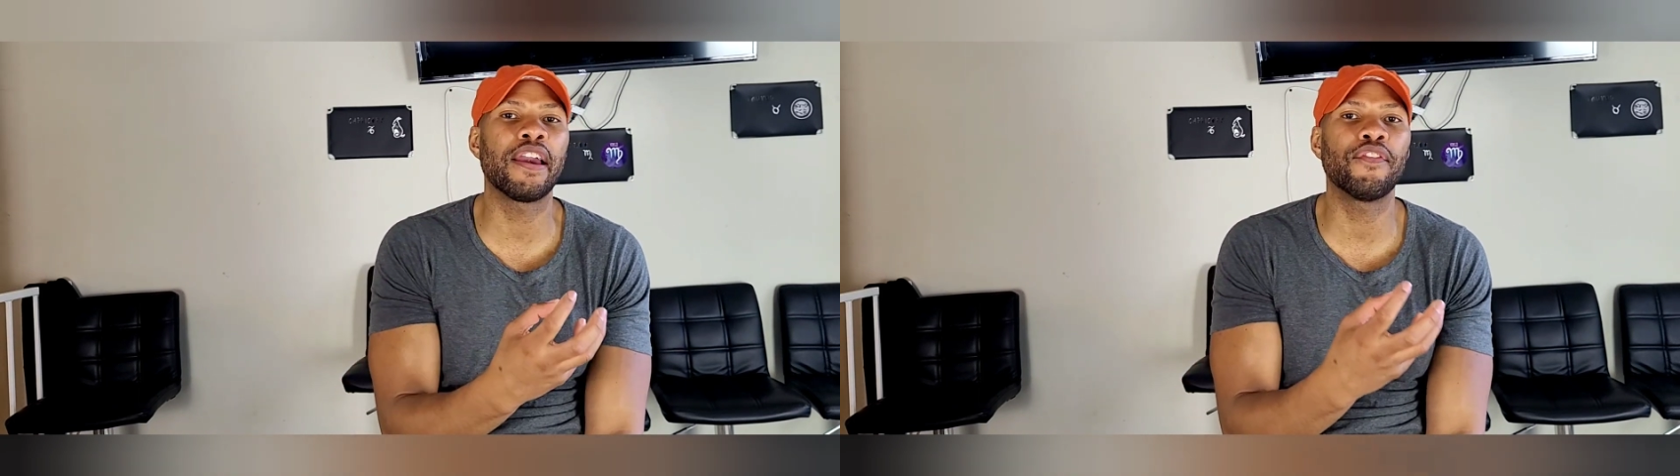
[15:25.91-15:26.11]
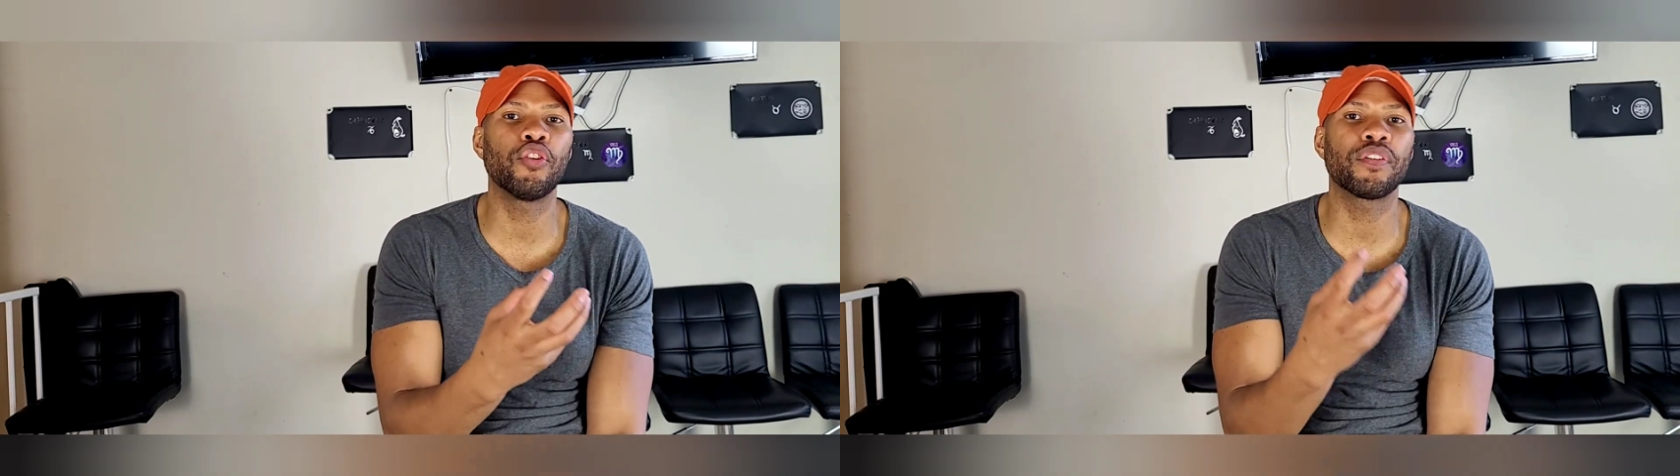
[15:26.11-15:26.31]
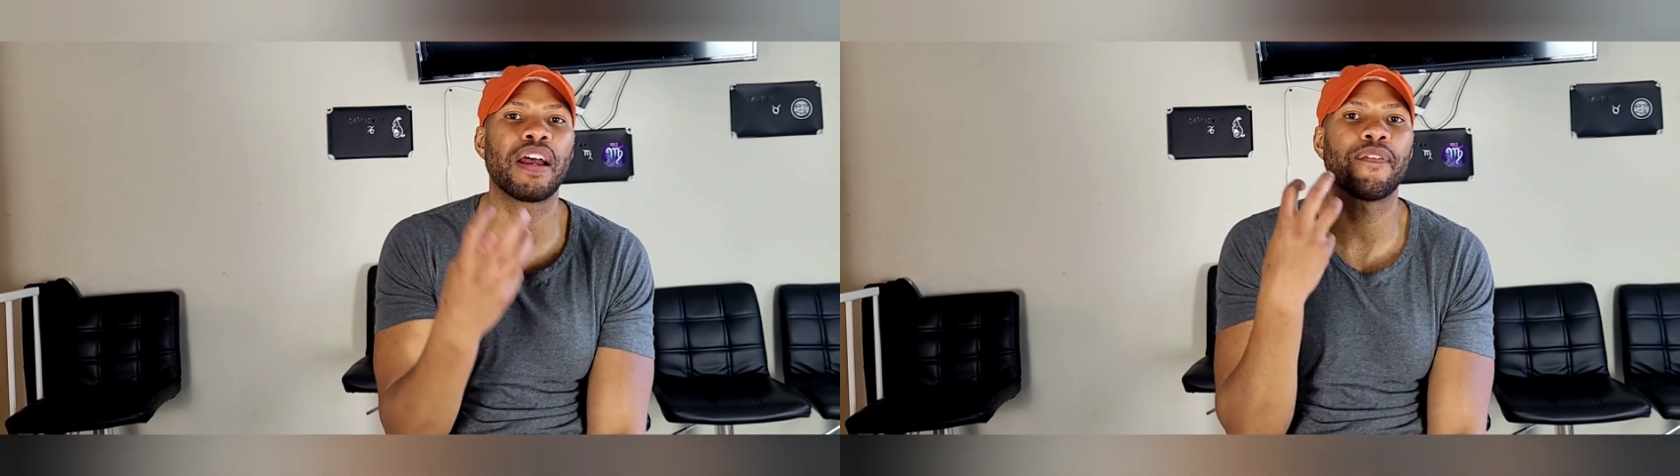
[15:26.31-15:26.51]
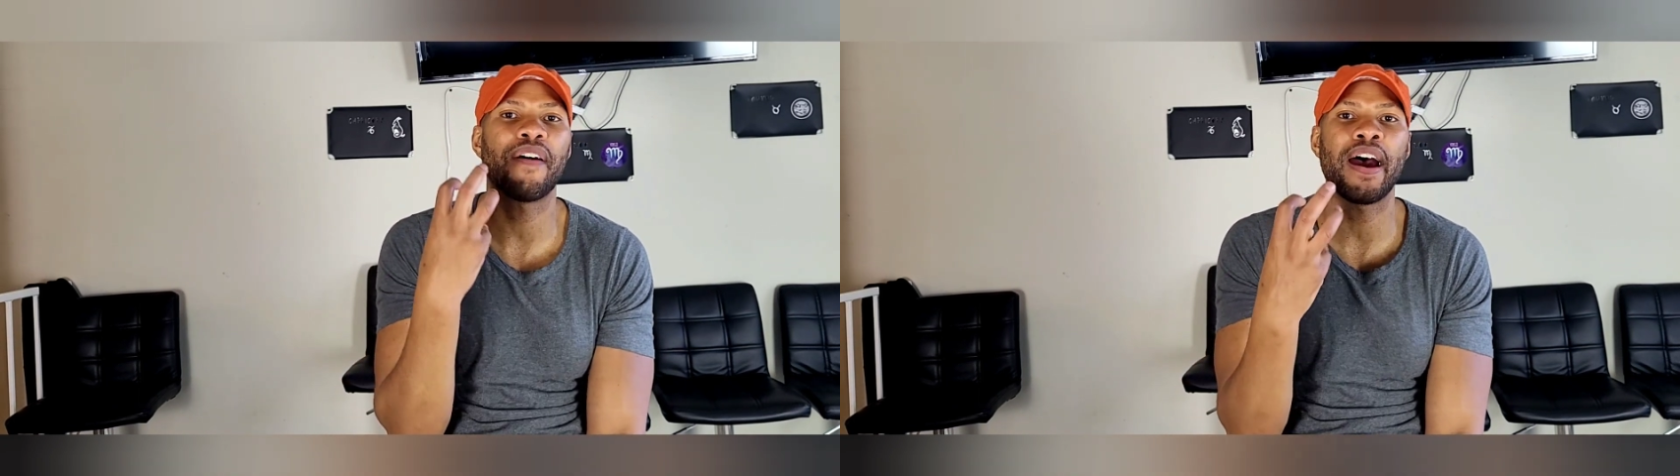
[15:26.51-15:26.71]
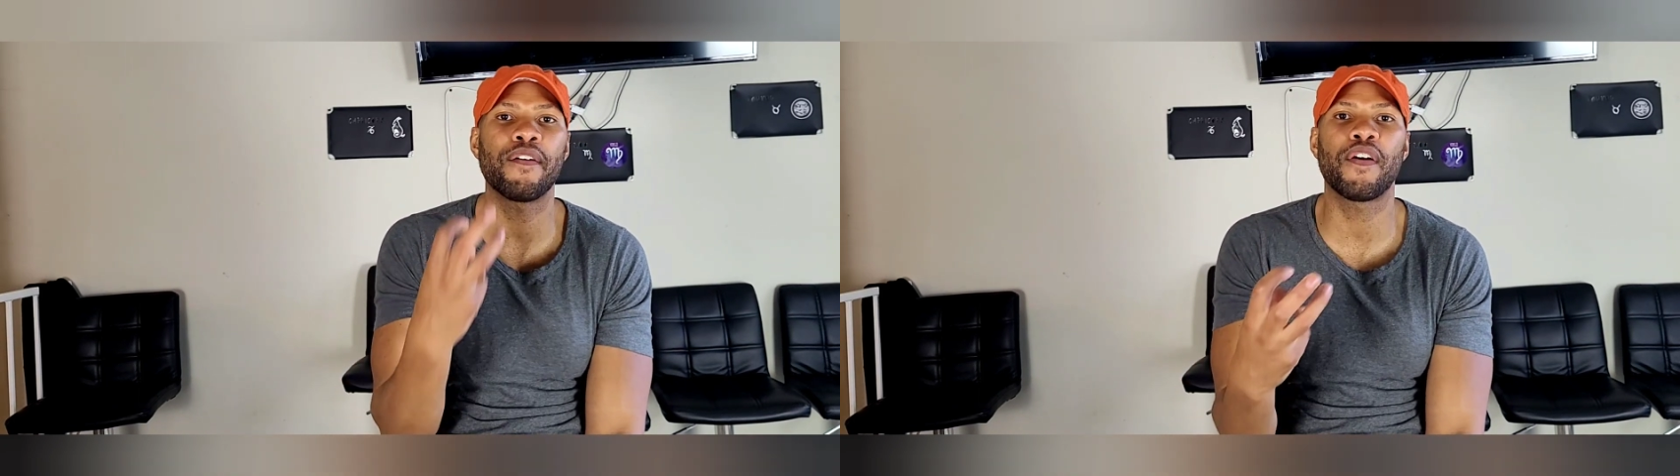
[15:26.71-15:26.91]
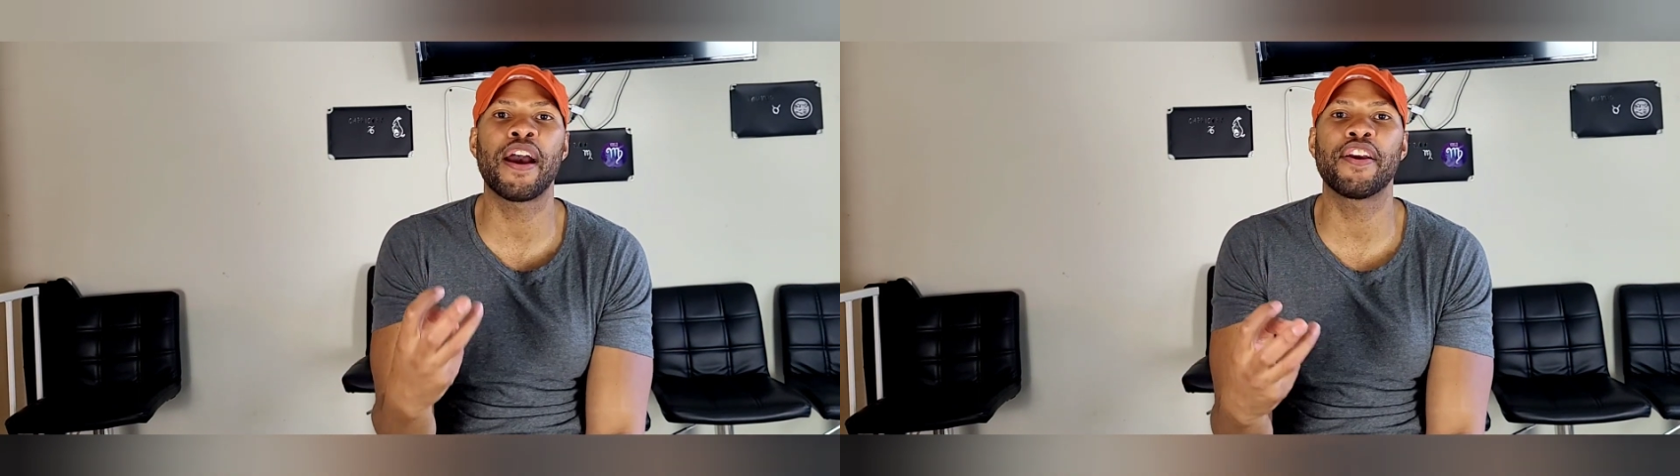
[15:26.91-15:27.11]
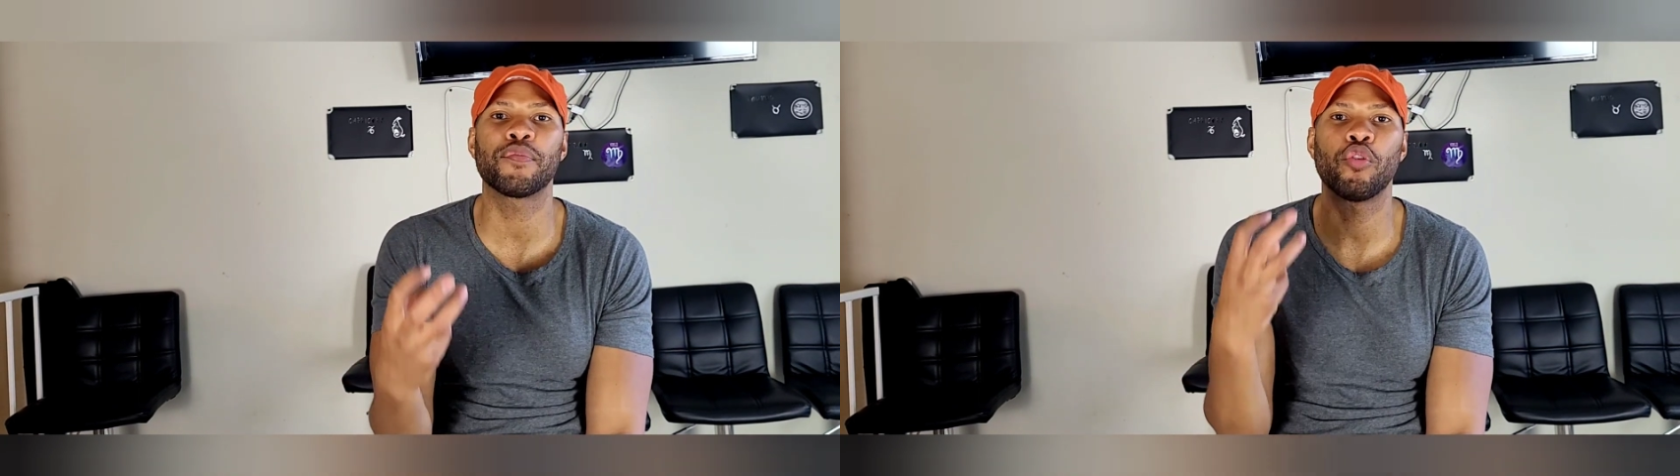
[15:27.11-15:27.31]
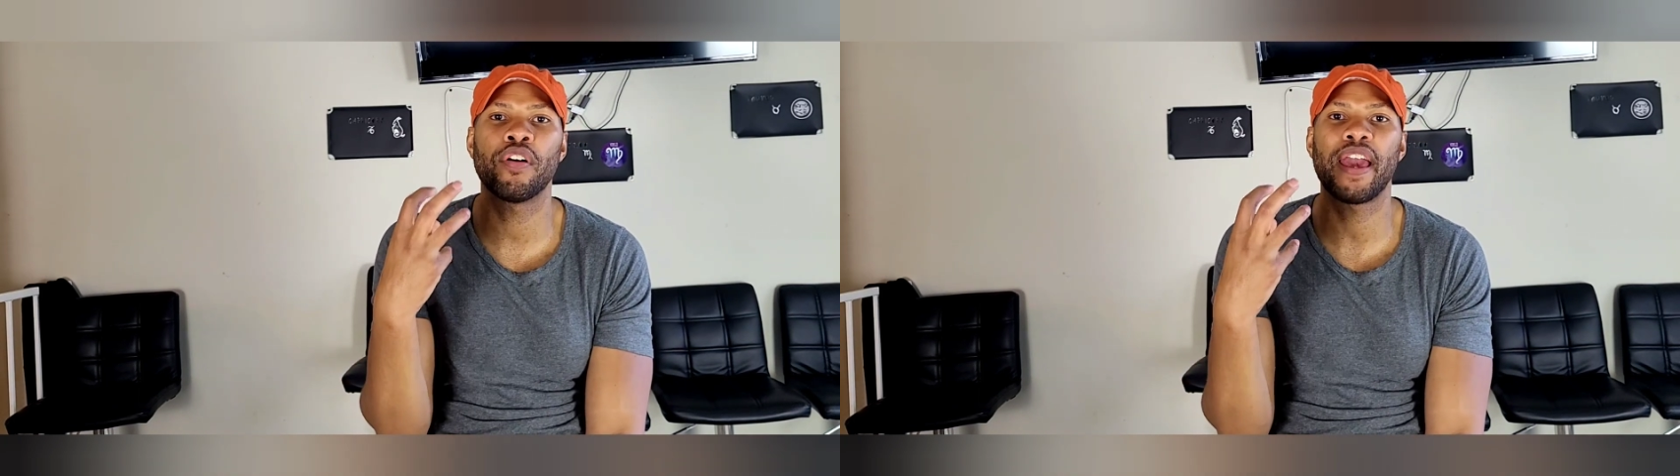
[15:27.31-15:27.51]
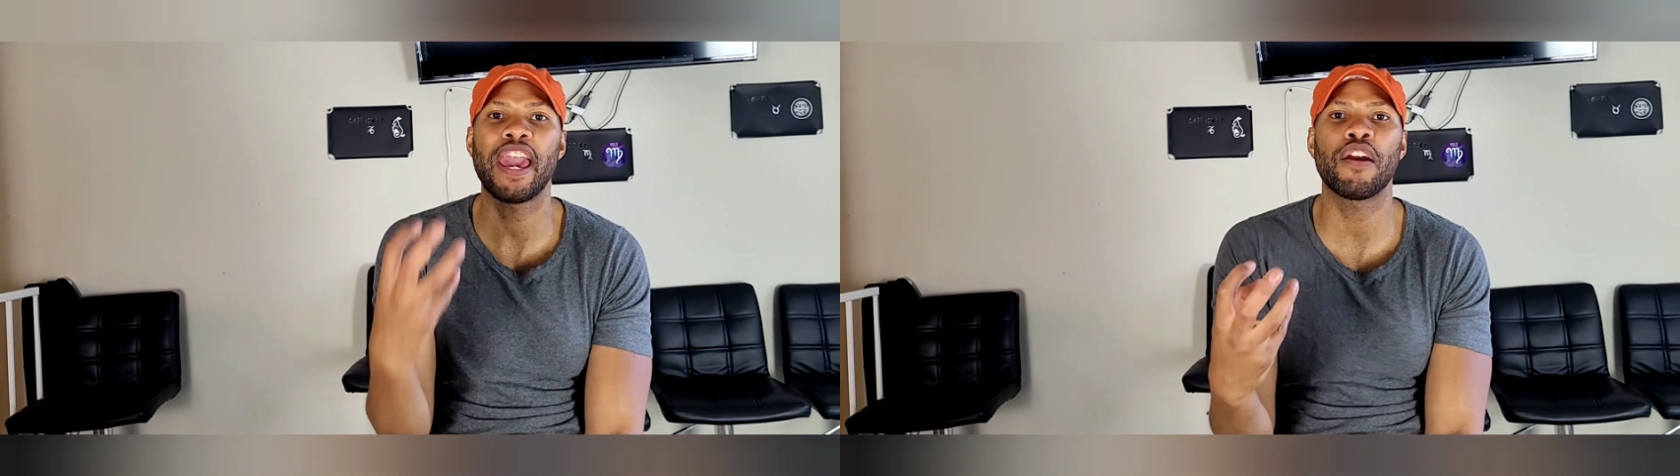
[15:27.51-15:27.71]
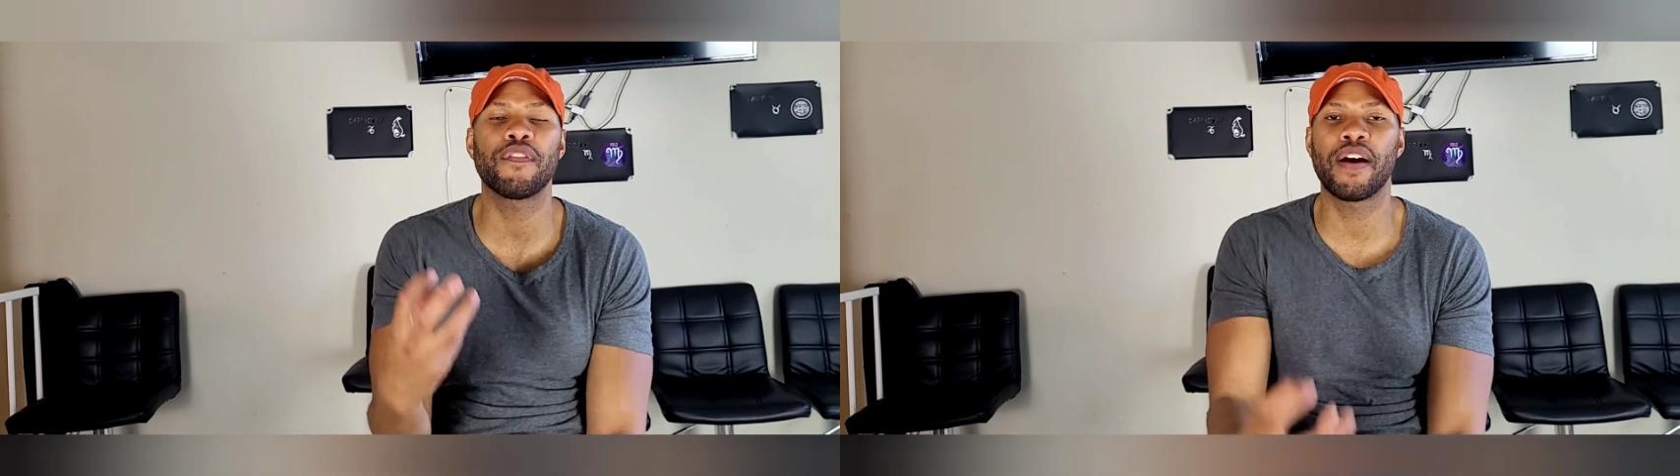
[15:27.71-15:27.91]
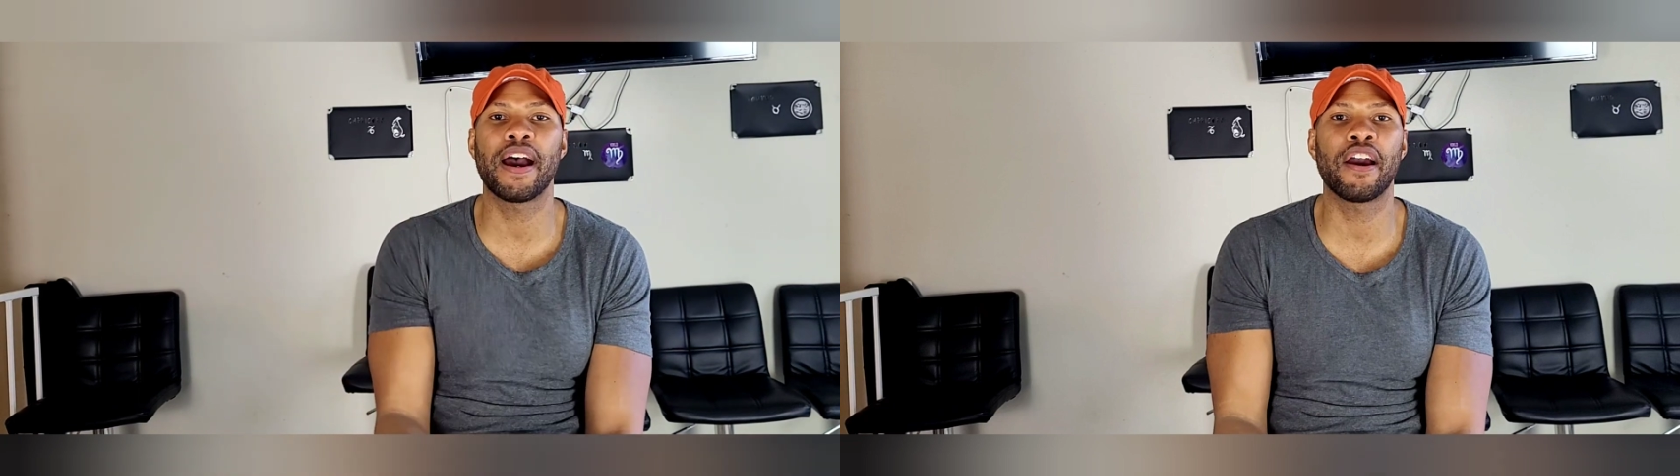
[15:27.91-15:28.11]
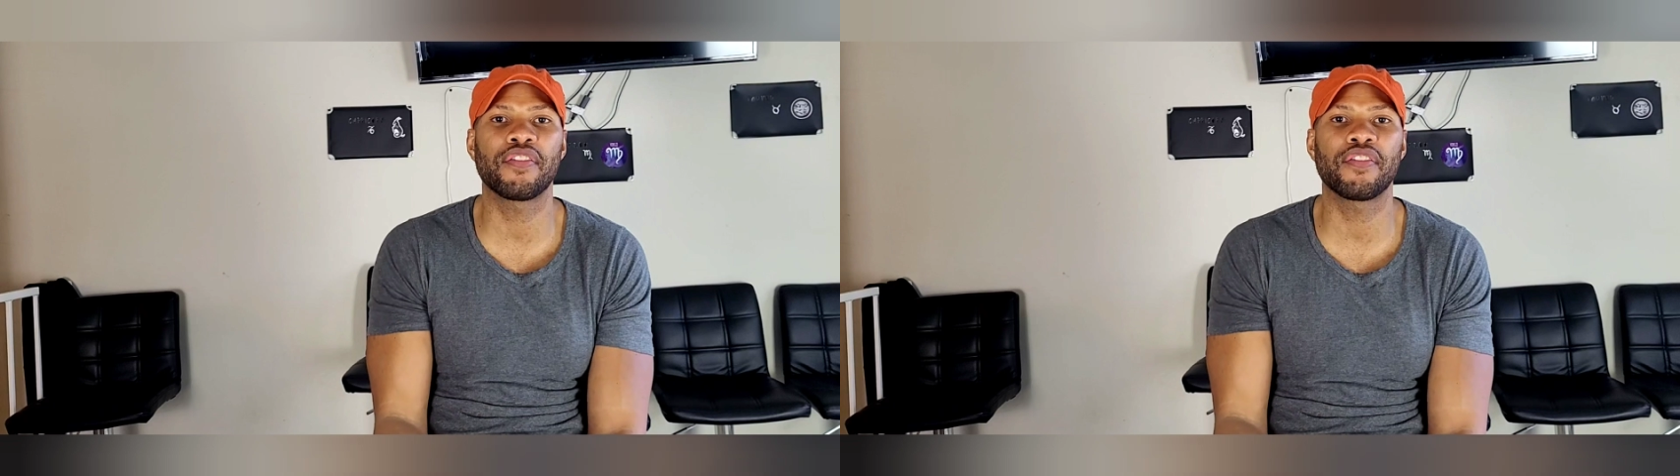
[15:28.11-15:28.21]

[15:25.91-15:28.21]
even though it's not fire, it's more air fire,